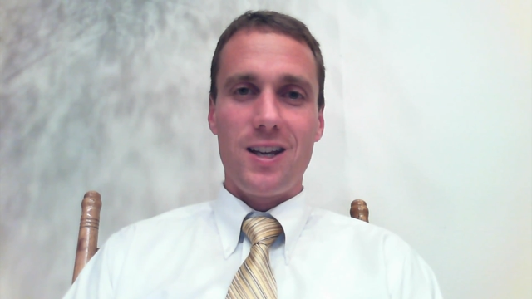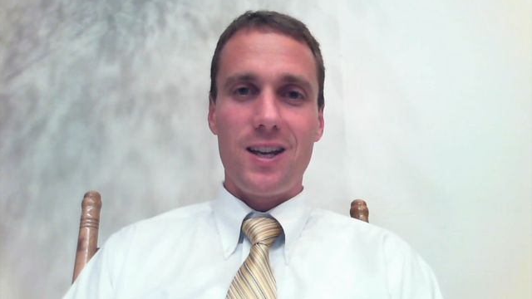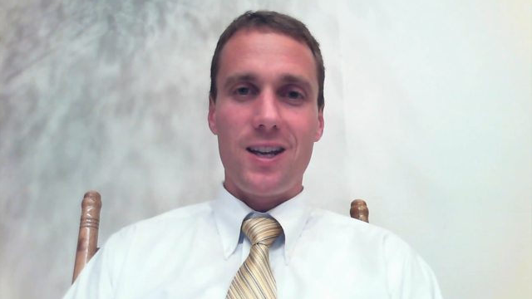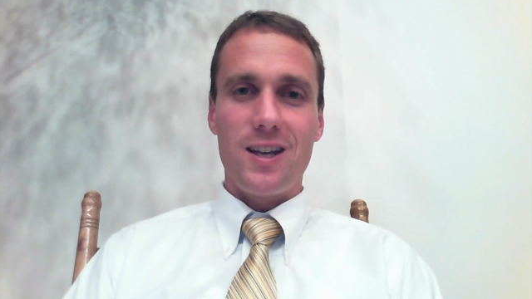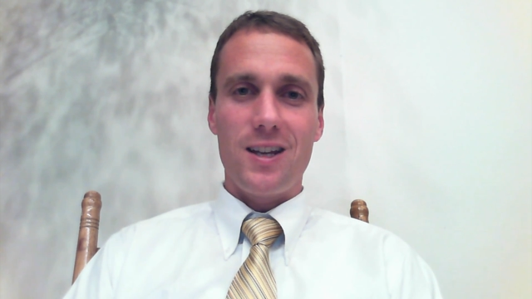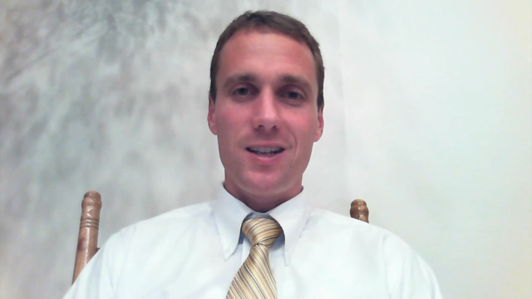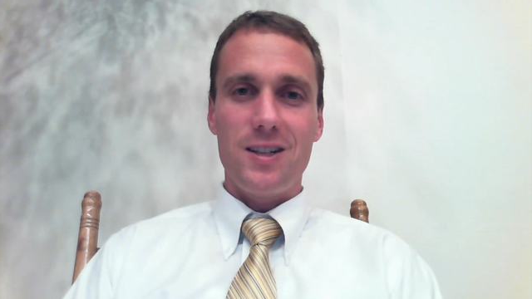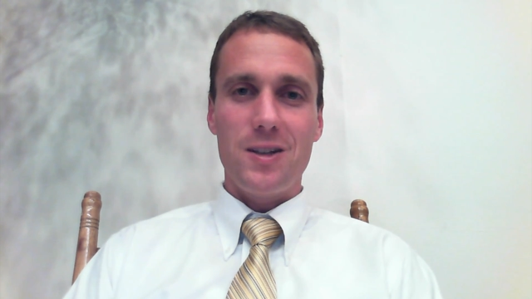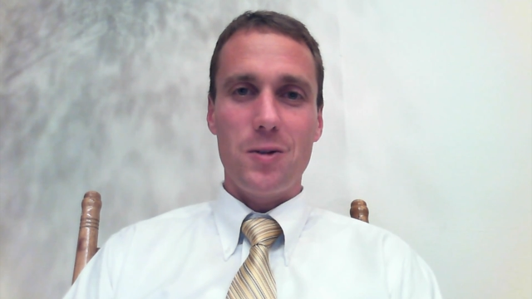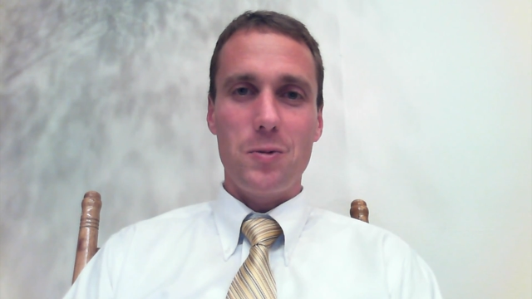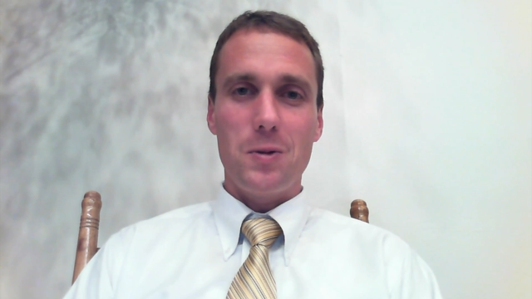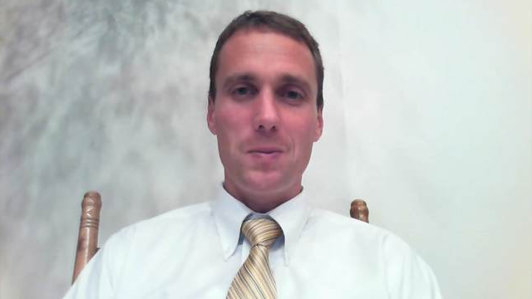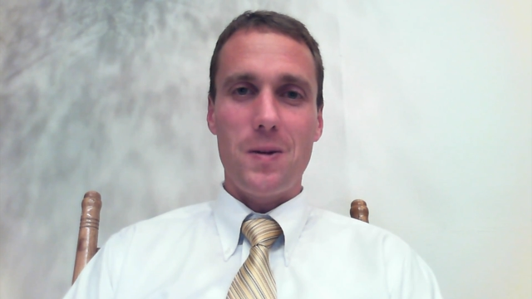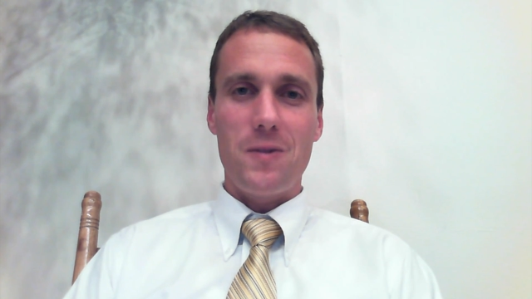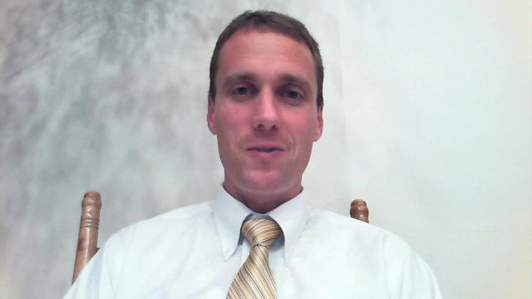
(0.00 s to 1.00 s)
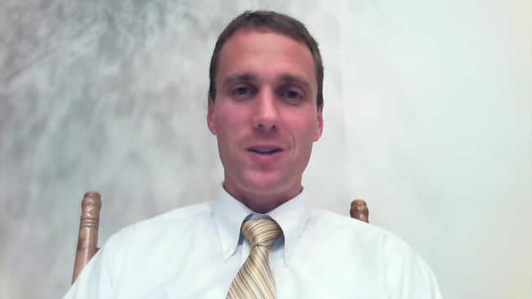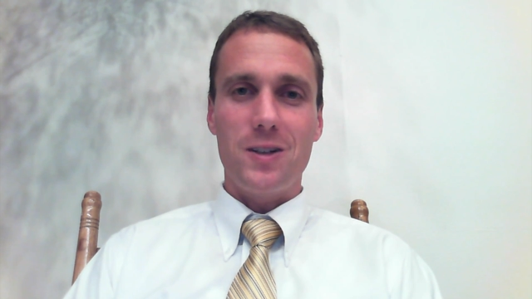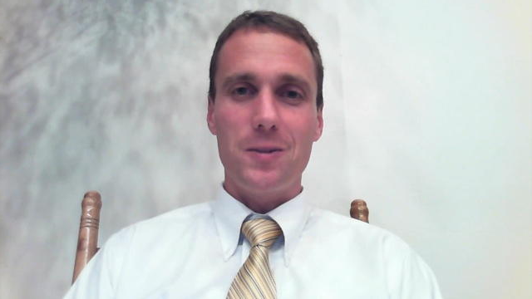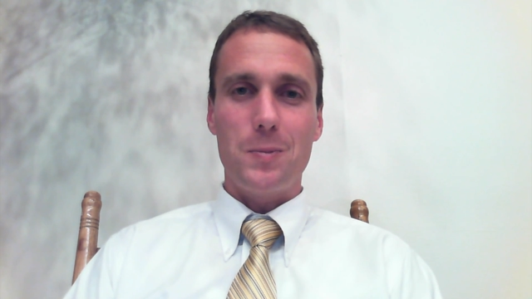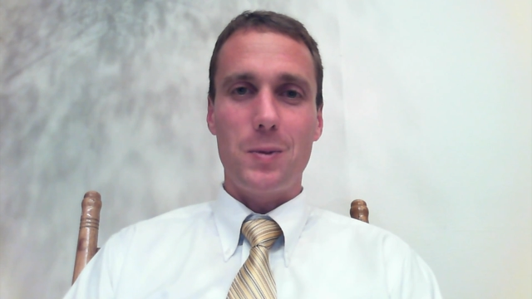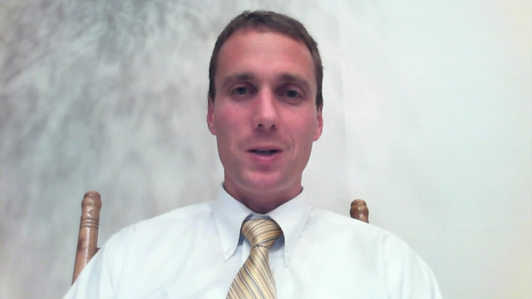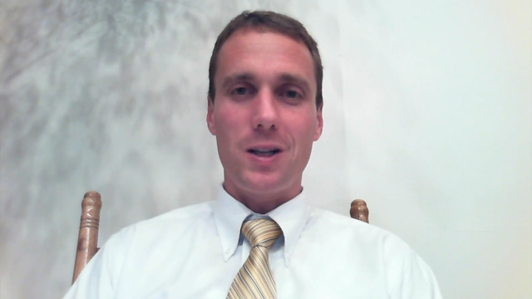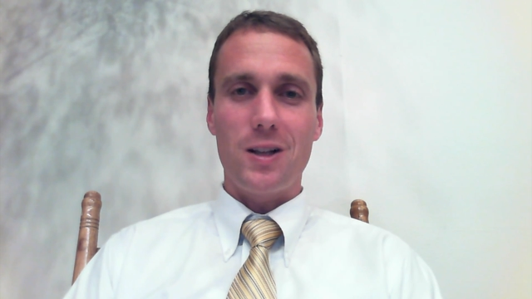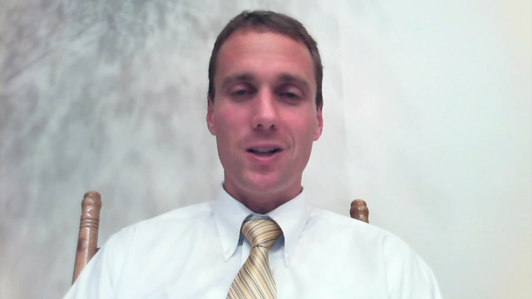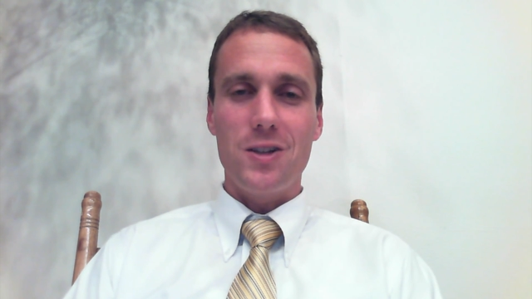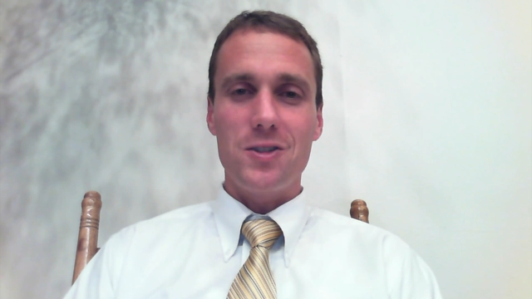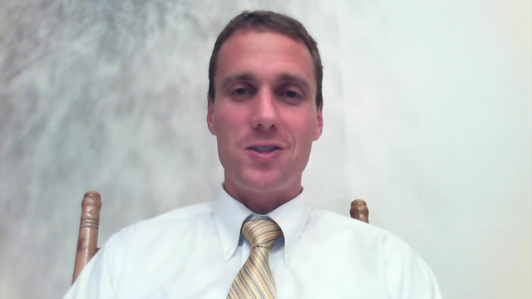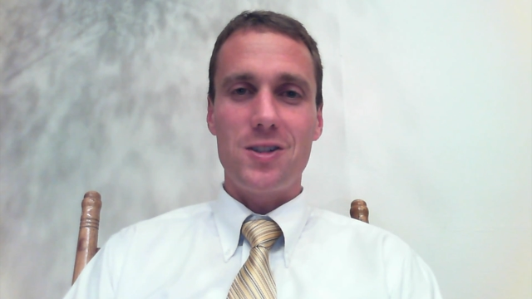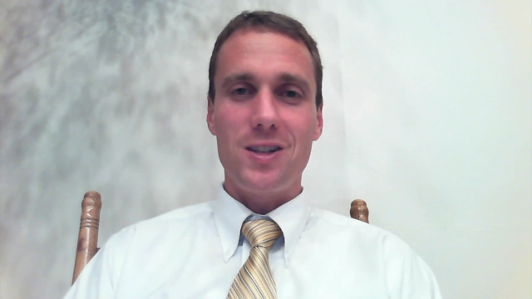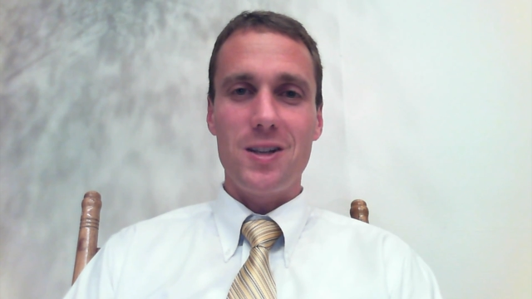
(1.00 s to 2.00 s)
and with my finger pretty
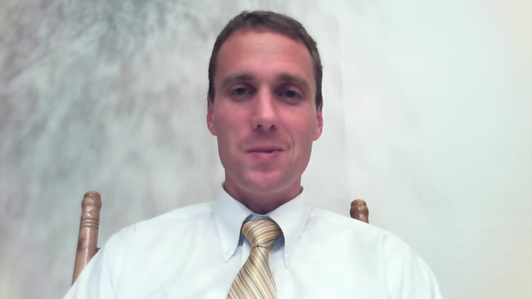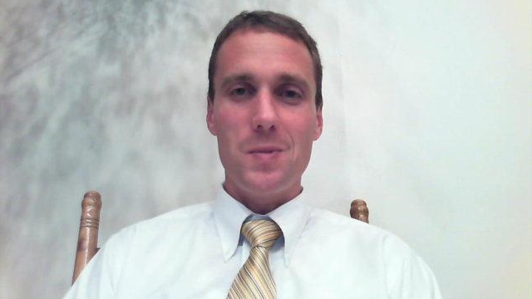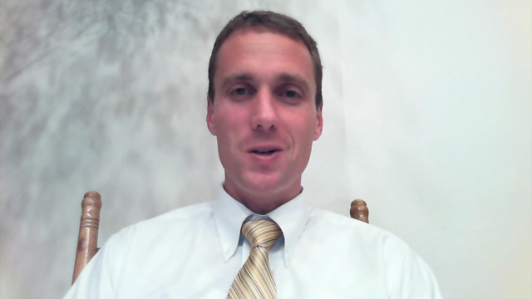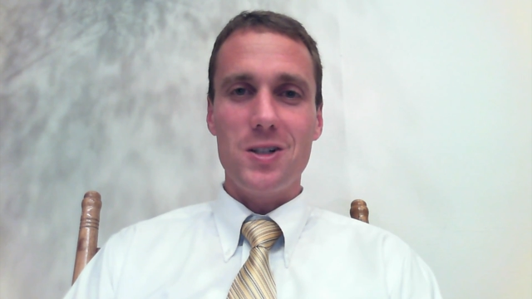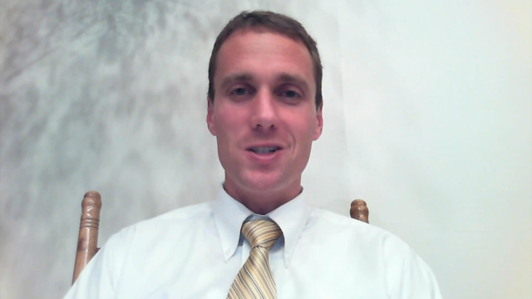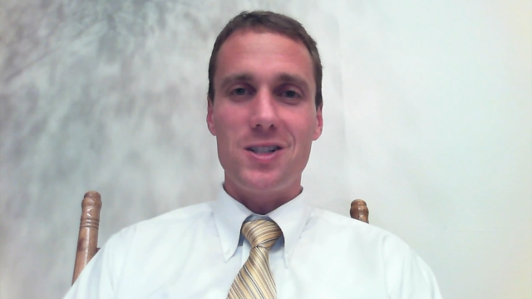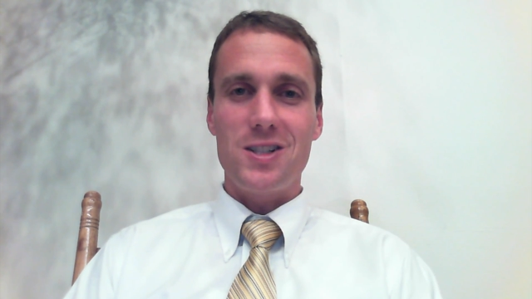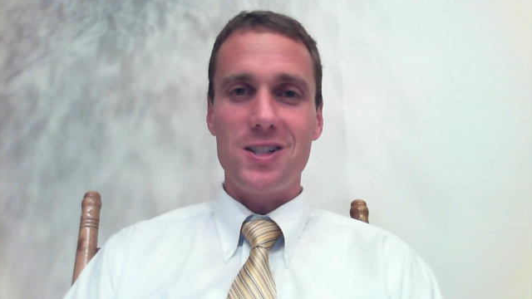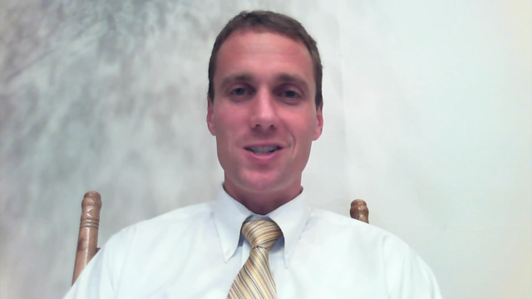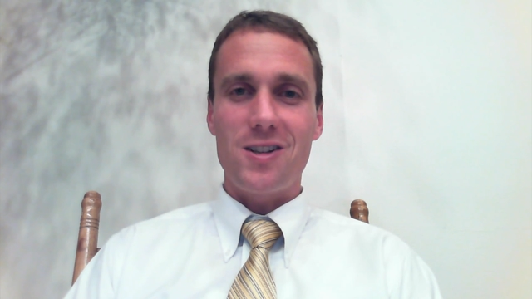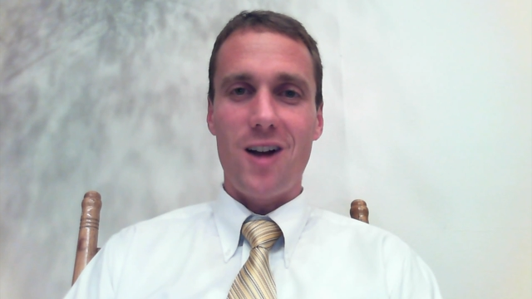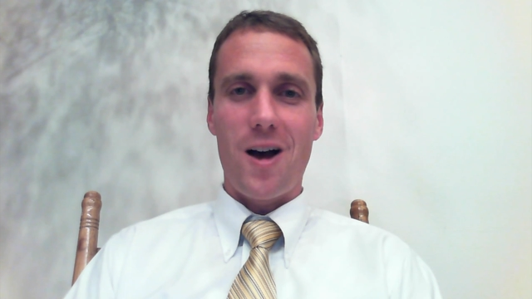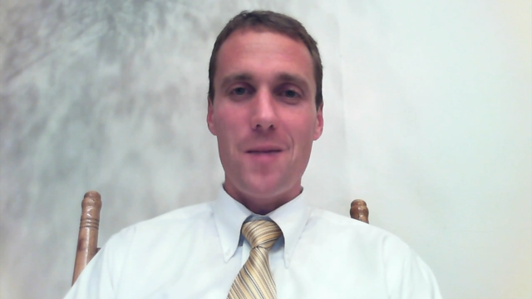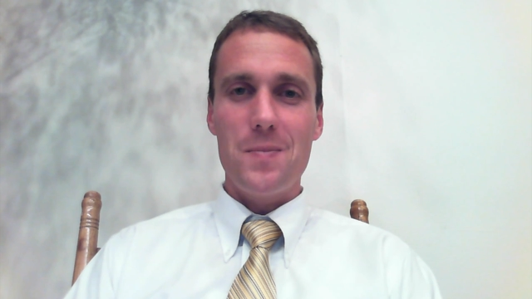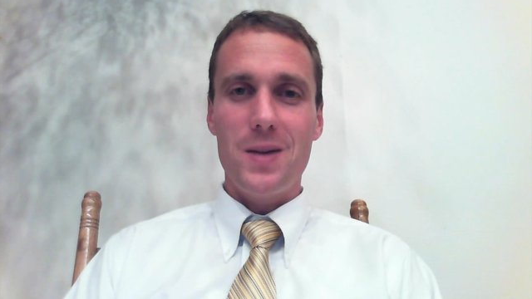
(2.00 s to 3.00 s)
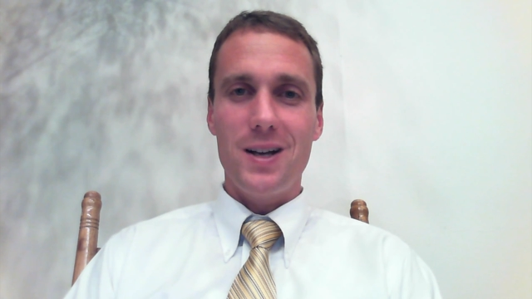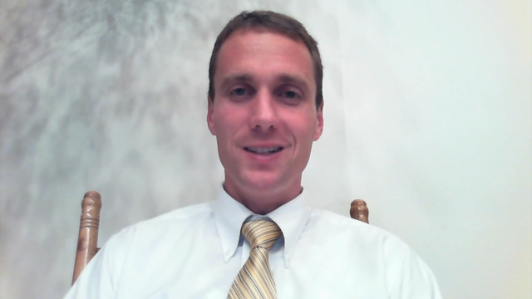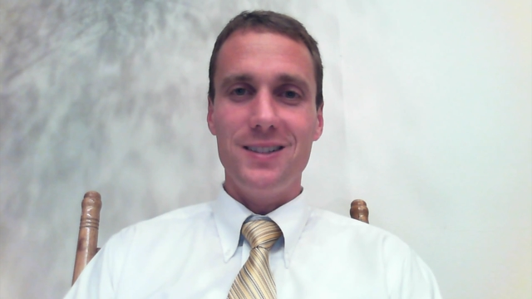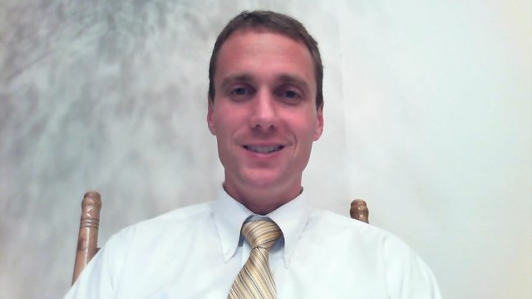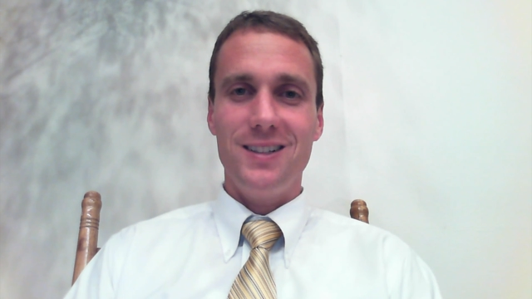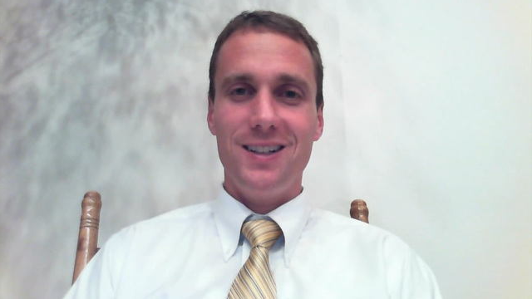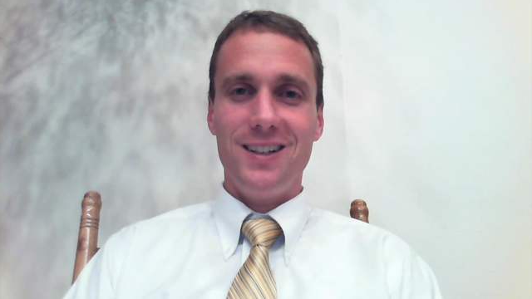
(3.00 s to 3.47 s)
close to the emergency stop button.